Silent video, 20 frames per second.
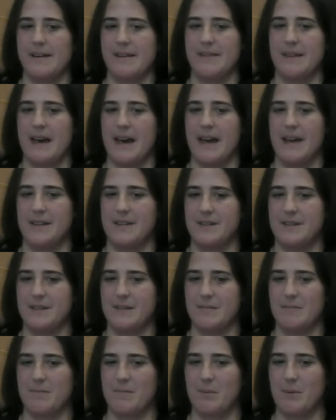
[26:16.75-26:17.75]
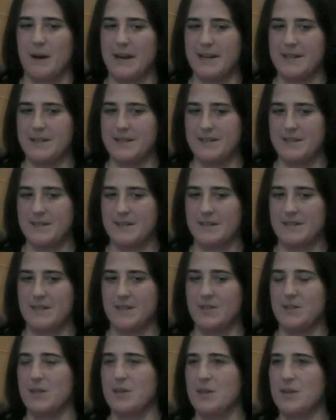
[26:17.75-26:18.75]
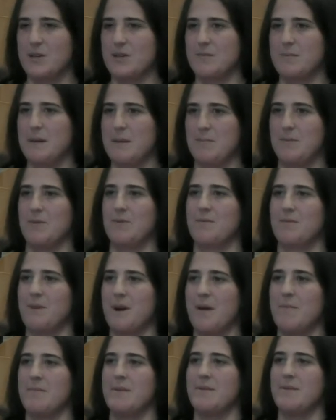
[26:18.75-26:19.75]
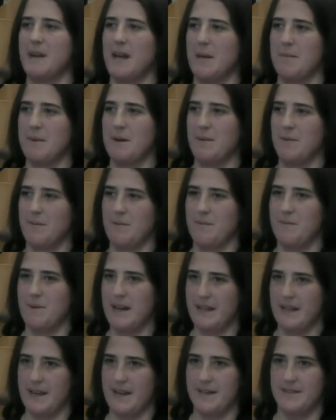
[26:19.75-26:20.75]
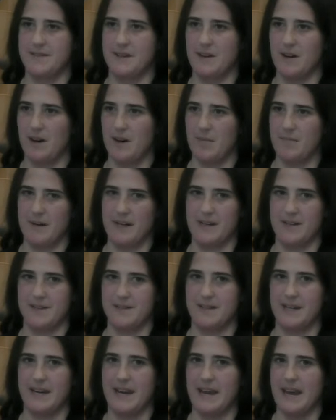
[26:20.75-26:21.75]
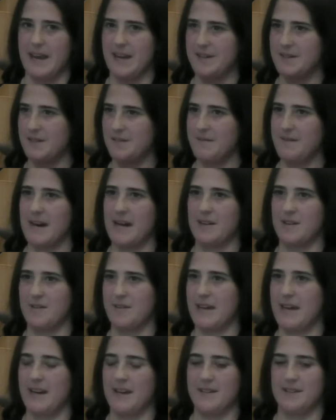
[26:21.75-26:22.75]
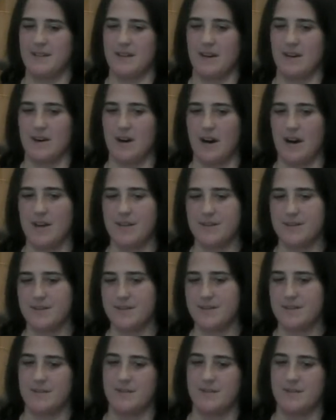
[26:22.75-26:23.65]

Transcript: that price deters people from developing wetlands at all, because they can't factor that into their costs,